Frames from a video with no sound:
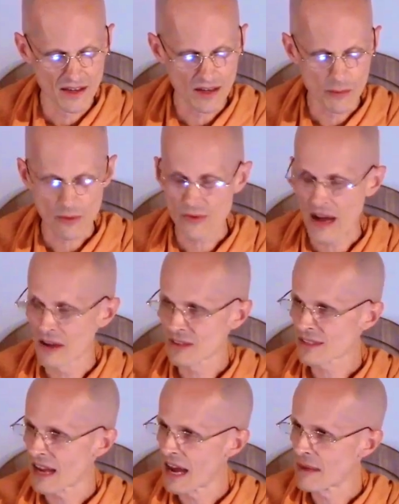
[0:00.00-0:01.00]
A
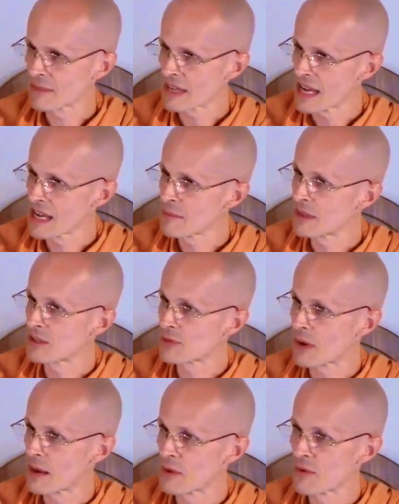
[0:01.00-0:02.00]
profound time came in
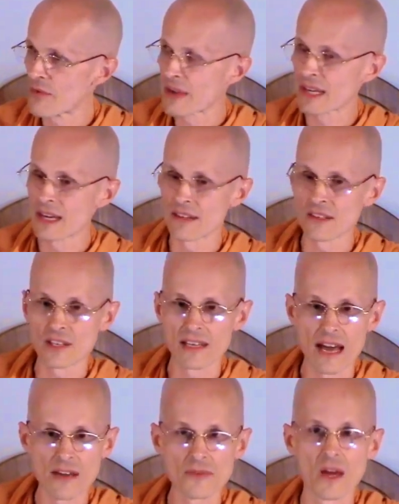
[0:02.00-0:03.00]
Swami Vivekananda's
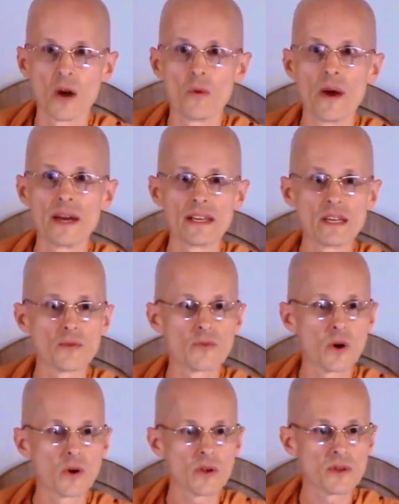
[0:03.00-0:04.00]
life when he
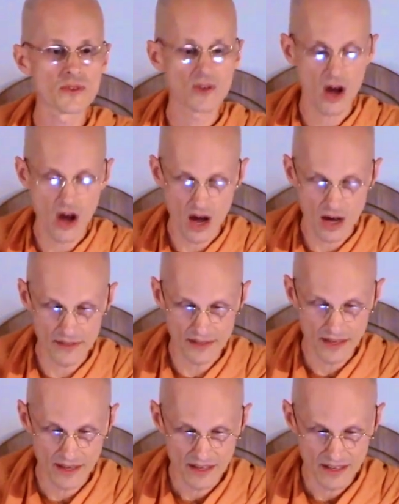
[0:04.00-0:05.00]
focused on
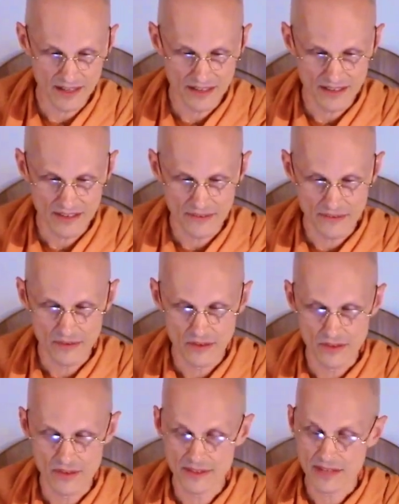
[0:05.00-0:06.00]

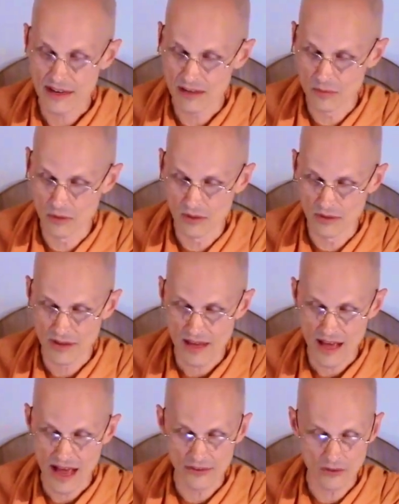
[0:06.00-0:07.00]
the terrible
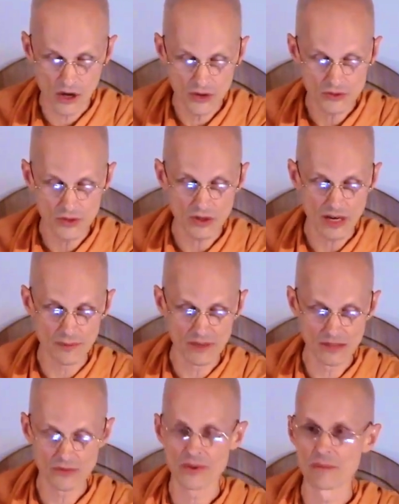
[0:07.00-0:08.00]
as also
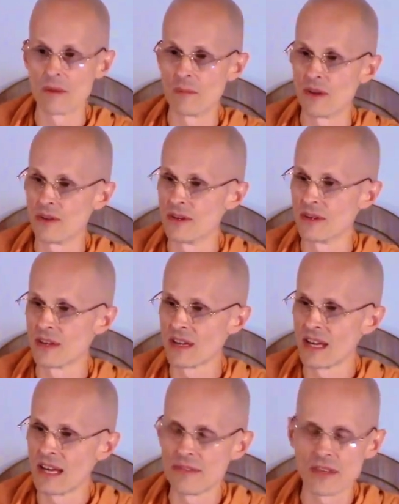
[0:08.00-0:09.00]
coming from the mother.
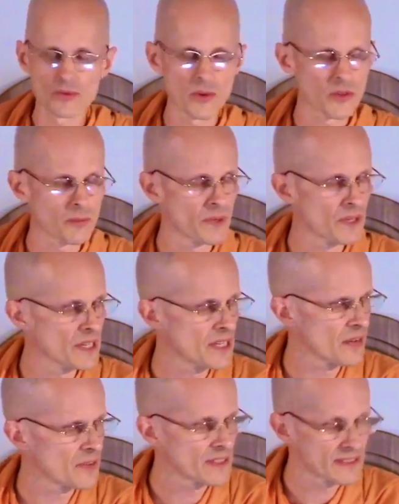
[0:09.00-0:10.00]
This was a period
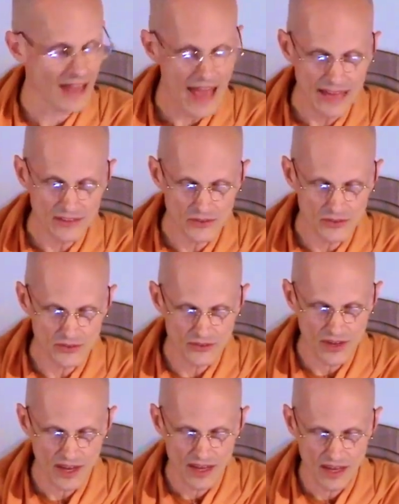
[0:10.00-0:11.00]
of
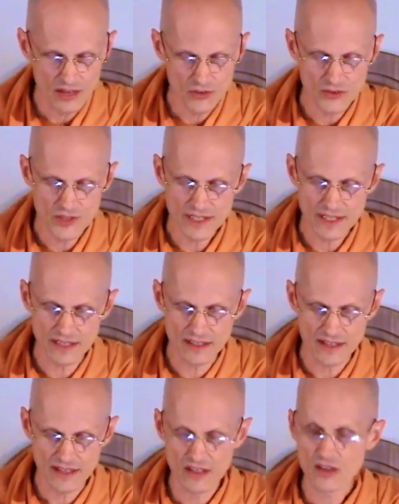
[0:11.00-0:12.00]
intense
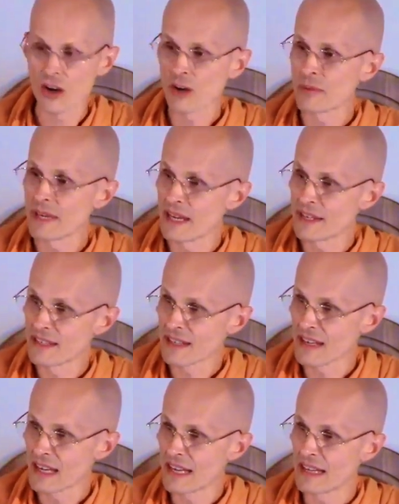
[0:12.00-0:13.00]
seeking,
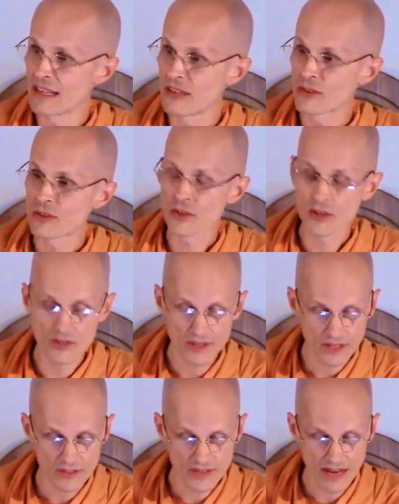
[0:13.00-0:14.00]
culminating in his
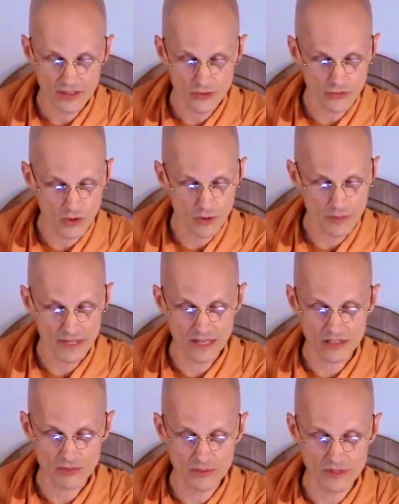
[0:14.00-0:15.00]
third transforming
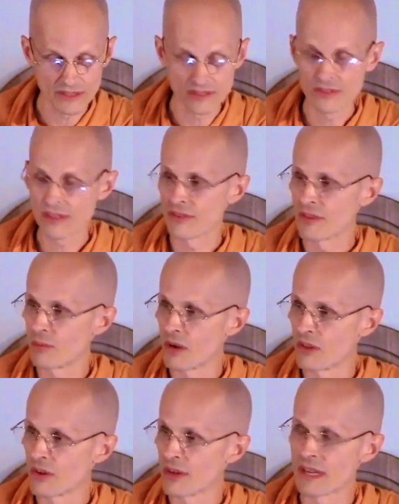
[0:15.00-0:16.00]
experience of the
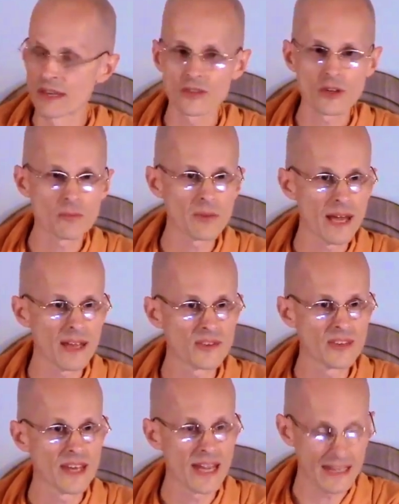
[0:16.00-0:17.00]
mother. It took place
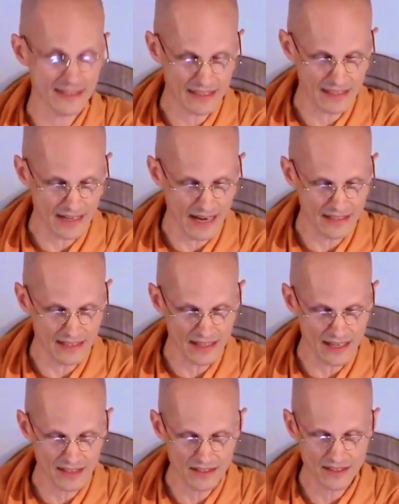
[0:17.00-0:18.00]
in
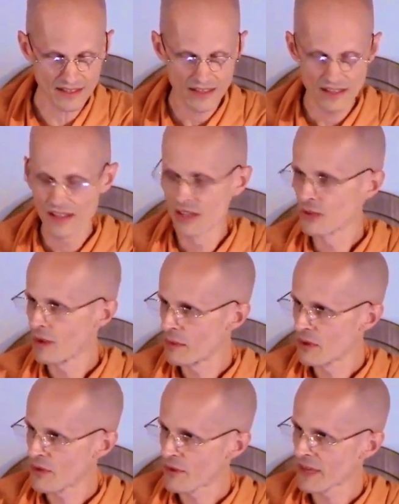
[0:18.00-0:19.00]
1898.
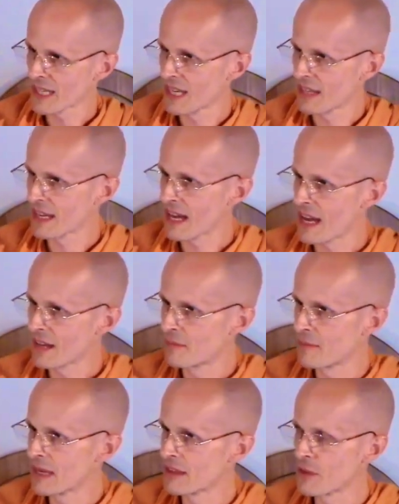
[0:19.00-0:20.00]
Swami Vivekananda had
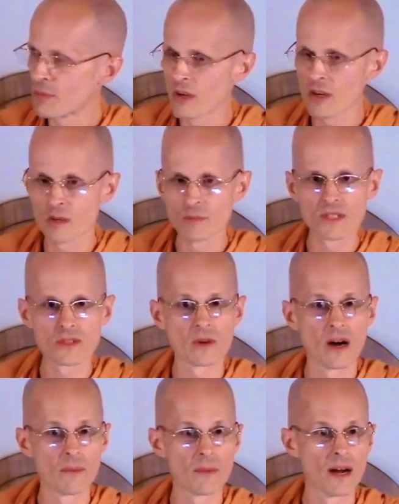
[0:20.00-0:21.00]
made the pilgrimage to
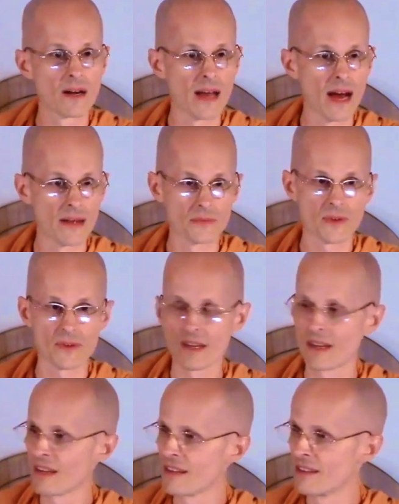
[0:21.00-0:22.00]
Amarnath,
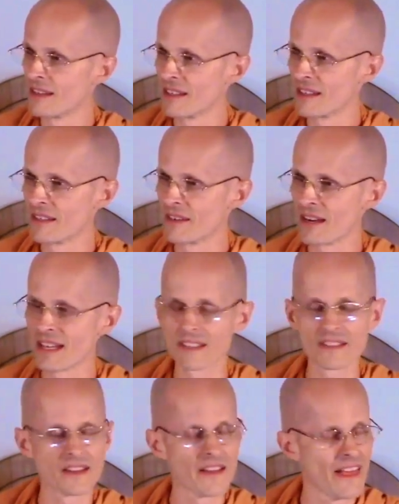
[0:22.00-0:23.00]
the
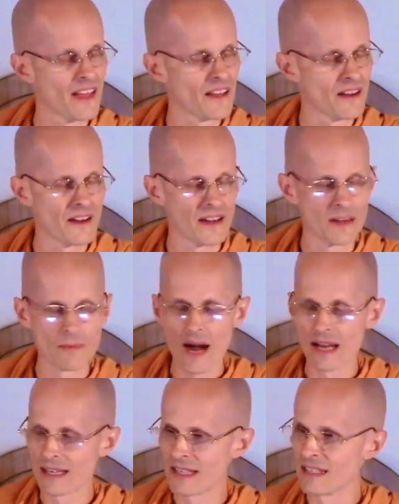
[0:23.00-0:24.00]
great
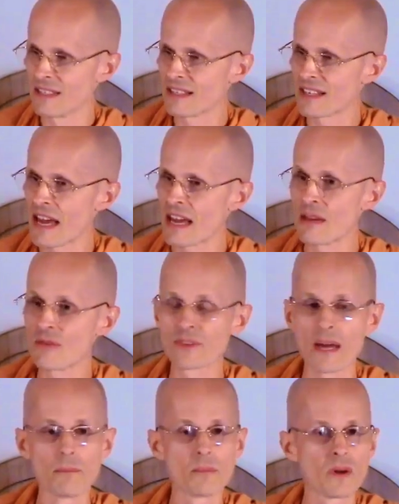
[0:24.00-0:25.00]
Himalayan cave
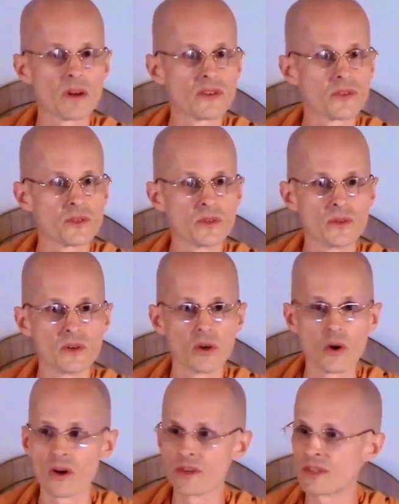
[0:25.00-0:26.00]
temple to
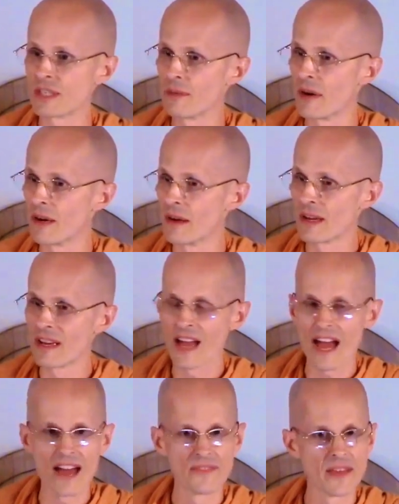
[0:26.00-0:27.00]
Lord Shiva,
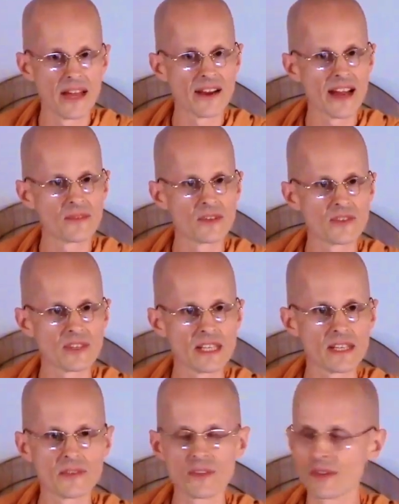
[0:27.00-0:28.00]
and there had
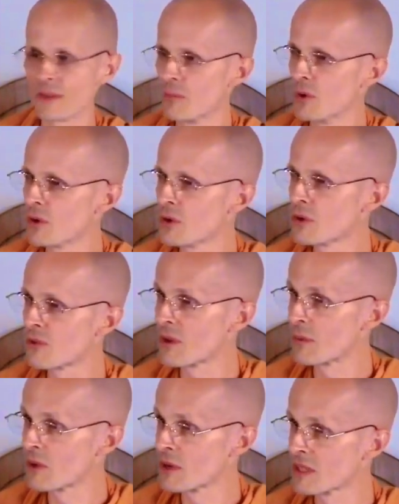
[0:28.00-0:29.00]
received the boon
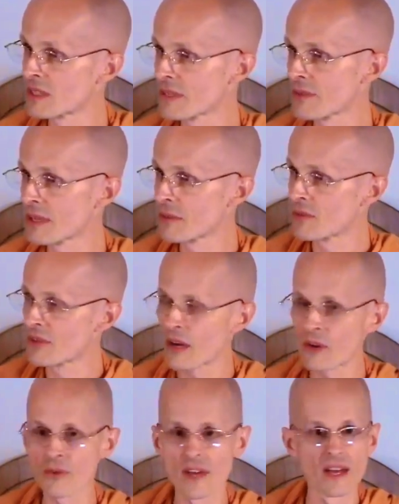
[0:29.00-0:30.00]
from Lord Shiva
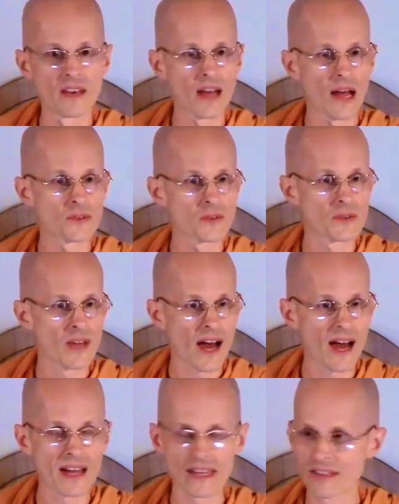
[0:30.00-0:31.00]
himself not to
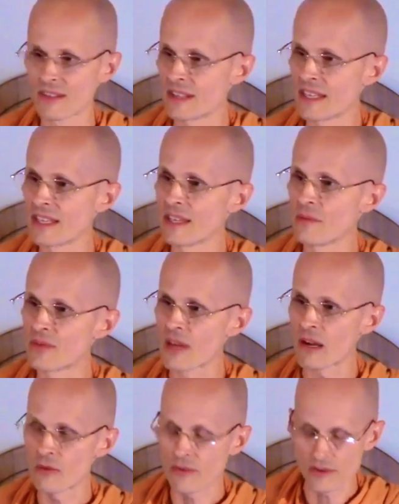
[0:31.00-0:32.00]
die until he
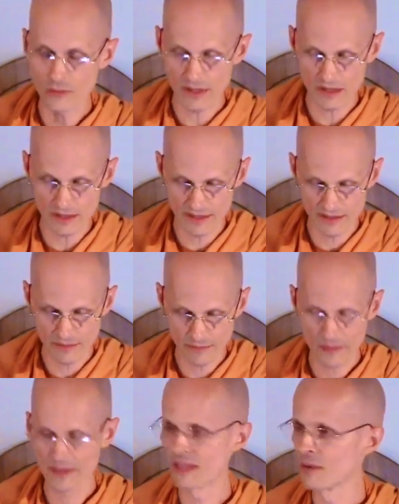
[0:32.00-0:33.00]
himself had willed it.
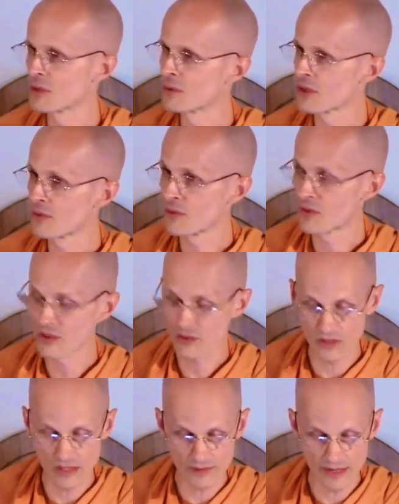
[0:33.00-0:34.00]
He was with
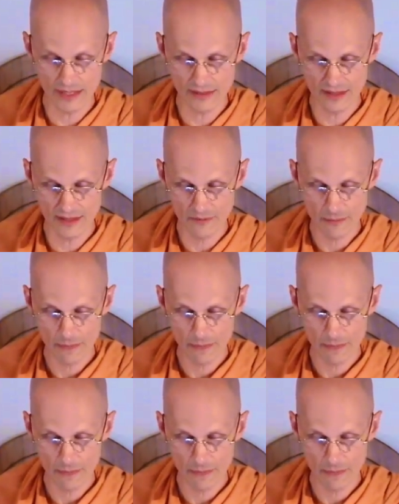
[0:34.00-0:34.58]
Sister Nivedita.